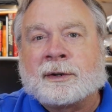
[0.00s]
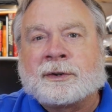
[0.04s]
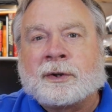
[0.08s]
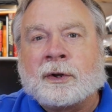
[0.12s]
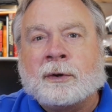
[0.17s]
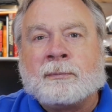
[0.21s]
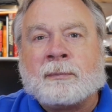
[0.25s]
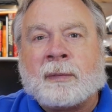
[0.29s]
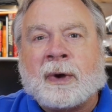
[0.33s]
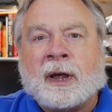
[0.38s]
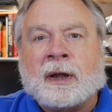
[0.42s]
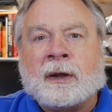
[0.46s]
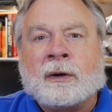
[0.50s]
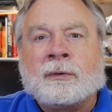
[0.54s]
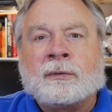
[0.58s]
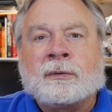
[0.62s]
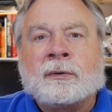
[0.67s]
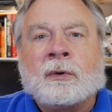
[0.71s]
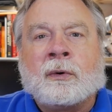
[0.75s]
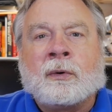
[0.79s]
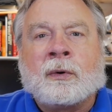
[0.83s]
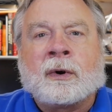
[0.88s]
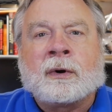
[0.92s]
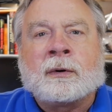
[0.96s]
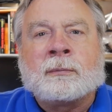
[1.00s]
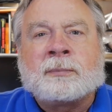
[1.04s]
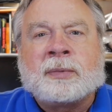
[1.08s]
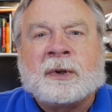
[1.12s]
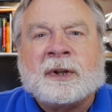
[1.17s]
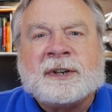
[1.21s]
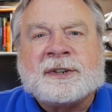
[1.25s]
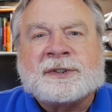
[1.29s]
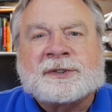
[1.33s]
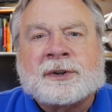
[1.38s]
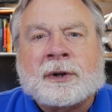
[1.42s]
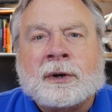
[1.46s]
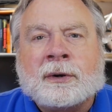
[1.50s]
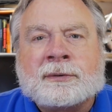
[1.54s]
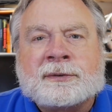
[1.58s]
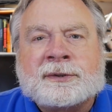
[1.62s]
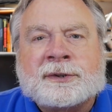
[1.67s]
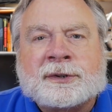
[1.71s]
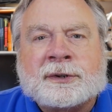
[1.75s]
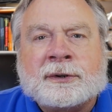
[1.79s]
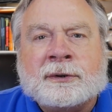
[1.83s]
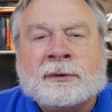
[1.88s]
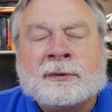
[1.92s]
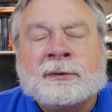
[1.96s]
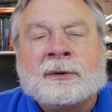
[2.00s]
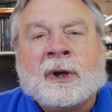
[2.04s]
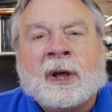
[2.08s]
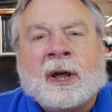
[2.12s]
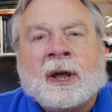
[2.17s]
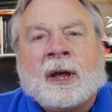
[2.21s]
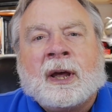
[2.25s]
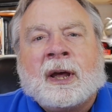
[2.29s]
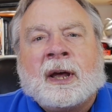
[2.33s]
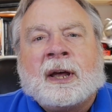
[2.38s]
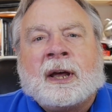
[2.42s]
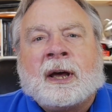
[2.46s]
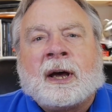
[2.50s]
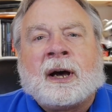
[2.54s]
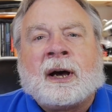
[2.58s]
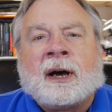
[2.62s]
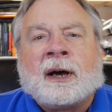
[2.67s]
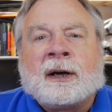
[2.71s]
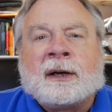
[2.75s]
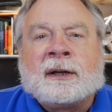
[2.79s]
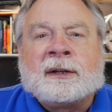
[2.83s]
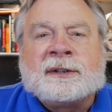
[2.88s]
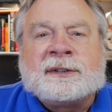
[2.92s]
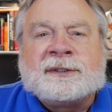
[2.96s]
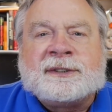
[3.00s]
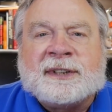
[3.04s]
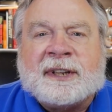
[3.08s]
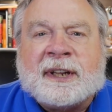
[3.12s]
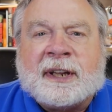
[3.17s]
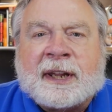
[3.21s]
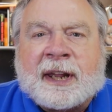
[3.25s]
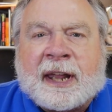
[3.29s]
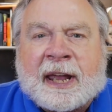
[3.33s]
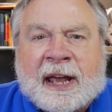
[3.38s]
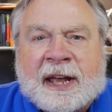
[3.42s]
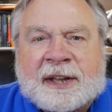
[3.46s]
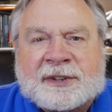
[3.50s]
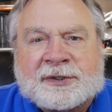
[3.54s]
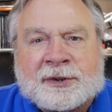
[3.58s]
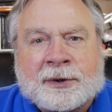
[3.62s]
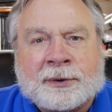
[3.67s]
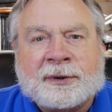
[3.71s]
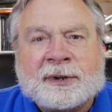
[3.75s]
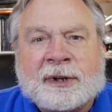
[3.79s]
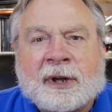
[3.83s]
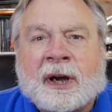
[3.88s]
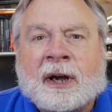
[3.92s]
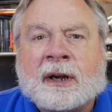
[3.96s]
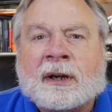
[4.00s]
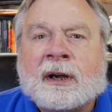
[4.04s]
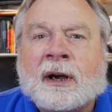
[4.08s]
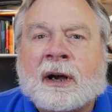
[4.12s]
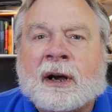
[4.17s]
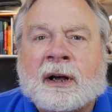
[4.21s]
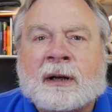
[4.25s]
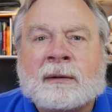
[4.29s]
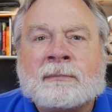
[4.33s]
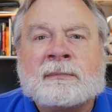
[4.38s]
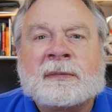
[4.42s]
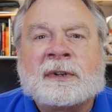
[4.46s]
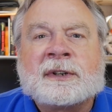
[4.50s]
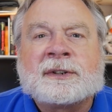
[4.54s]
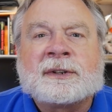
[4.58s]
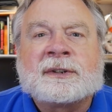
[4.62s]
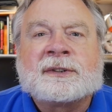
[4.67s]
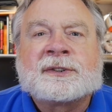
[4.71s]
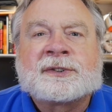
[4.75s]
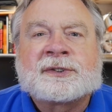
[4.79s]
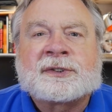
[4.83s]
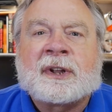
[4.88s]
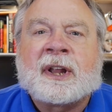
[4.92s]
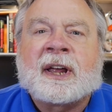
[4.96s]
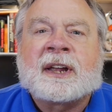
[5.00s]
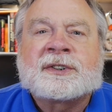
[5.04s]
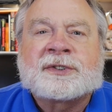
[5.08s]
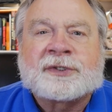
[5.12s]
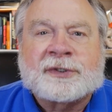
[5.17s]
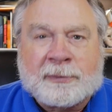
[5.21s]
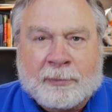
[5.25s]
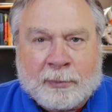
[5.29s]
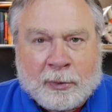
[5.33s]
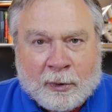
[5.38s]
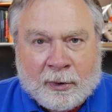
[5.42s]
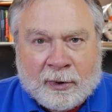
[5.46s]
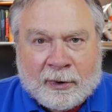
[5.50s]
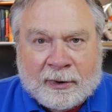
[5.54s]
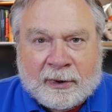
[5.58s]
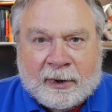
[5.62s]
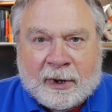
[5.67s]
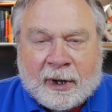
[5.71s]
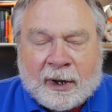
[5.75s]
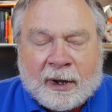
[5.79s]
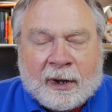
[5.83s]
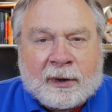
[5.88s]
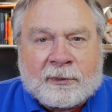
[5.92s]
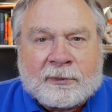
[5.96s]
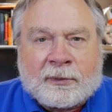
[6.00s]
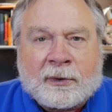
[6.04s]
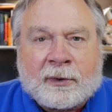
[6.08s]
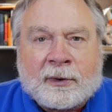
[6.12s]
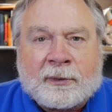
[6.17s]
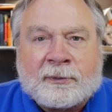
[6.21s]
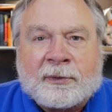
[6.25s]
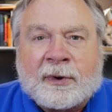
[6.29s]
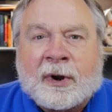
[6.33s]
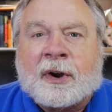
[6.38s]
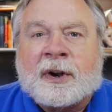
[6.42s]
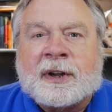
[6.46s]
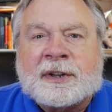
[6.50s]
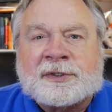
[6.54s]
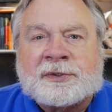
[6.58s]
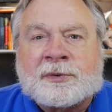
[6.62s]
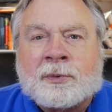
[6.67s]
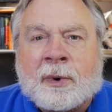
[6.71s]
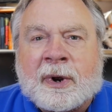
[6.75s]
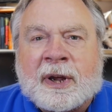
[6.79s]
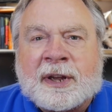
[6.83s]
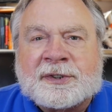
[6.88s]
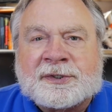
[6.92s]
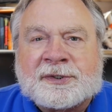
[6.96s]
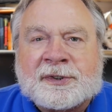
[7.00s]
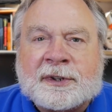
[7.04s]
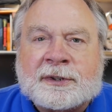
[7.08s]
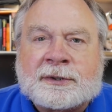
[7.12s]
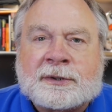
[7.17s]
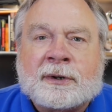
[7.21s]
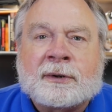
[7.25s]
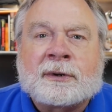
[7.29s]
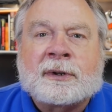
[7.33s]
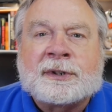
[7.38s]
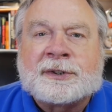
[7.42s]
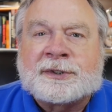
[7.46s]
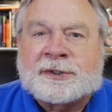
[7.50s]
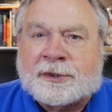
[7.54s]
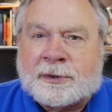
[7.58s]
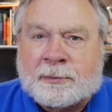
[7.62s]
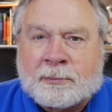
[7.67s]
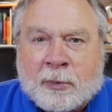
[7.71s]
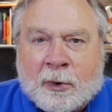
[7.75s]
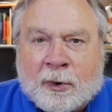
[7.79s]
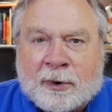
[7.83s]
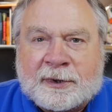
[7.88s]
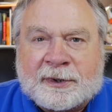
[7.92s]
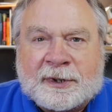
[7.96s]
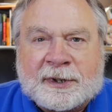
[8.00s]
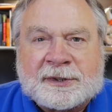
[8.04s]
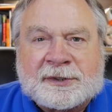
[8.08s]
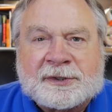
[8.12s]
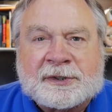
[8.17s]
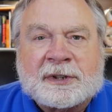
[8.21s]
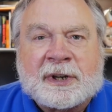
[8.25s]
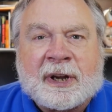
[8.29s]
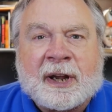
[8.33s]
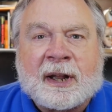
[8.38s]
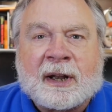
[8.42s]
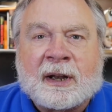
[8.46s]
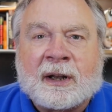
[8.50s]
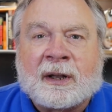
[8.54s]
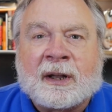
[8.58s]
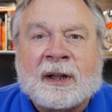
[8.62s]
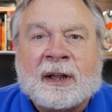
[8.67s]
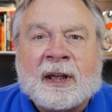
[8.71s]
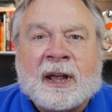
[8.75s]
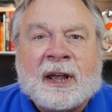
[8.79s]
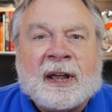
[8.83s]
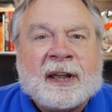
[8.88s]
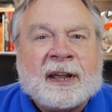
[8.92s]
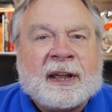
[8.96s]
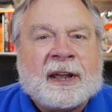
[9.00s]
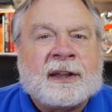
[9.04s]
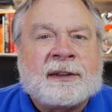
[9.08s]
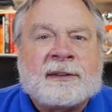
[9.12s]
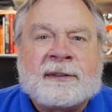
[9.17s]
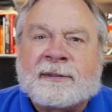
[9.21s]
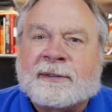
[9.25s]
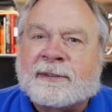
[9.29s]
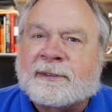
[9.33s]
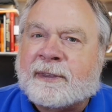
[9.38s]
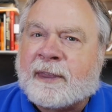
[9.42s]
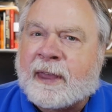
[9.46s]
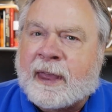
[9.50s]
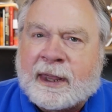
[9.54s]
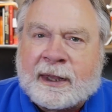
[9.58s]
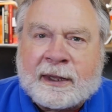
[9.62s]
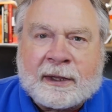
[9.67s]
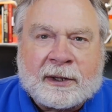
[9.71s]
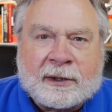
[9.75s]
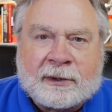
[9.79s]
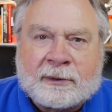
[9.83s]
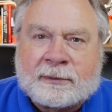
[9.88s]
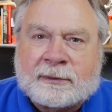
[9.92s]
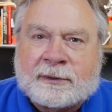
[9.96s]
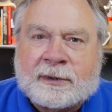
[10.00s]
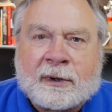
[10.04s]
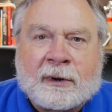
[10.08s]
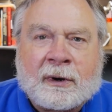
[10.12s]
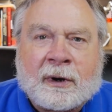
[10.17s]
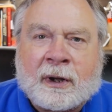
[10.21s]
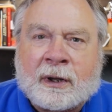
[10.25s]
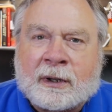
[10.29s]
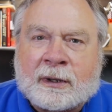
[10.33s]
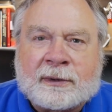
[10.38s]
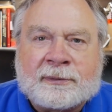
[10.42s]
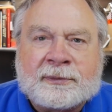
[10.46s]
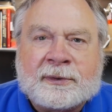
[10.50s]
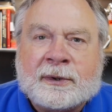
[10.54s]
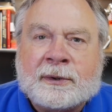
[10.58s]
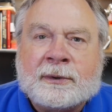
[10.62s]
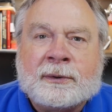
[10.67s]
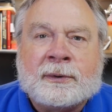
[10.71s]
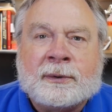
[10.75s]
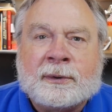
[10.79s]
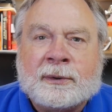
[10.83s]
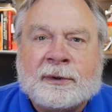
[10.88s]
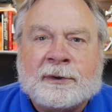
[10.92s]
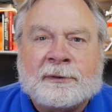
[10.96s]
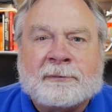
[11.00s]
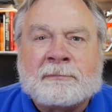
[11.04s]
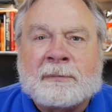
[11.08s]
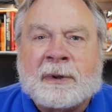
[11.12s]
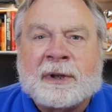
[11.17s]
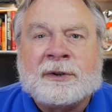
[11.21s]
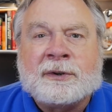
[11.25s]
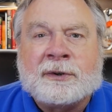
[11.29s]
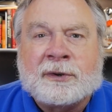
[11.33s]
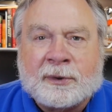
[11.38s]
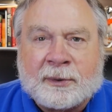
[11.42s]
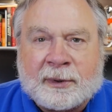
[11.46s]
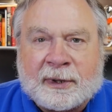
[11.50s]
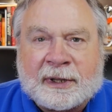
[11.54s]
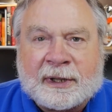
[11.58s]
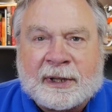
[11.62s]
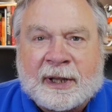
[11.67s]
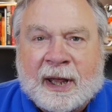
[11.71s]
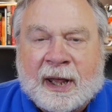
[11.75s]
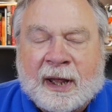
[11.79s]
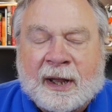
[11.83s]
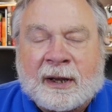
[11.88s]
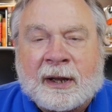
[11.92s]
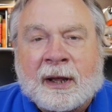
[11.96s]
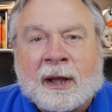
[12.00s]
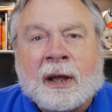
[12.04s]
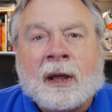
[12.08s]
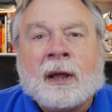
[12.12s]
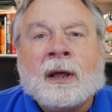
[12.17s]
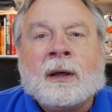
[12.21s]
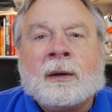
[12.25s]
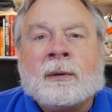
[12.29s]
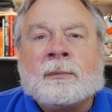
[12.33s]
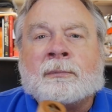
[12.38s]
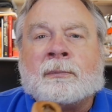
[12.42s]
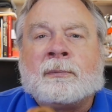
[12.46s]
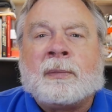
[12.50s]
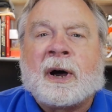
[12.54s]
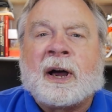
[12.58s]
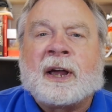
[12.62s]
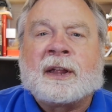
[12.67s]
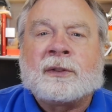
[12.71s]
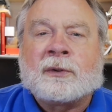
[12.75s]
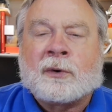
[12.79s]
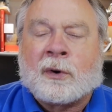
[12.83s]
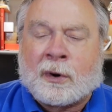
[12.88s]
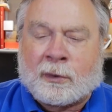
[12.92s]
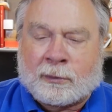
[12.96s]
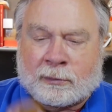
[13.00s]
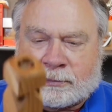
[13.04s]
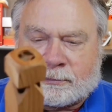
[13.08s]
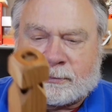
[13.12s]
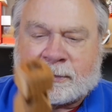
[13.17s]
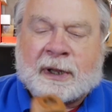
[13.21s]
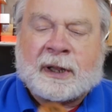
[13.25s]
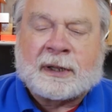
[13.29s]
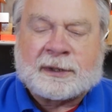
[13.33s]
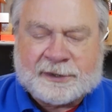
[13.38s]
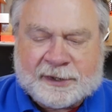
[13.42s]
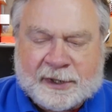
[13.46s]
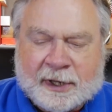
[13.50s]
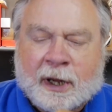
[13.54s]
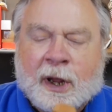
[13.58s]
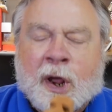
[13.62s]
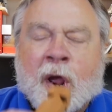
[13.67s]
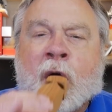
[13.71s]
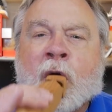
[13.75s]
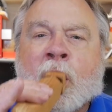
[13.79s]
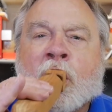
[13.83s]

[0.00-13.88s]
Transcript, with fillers: to toot my own horn. Please go to uh, dcasler.com slash support for various ways that you can support this channel. And thank you to all of you who have been doing that. By Oh, let's see.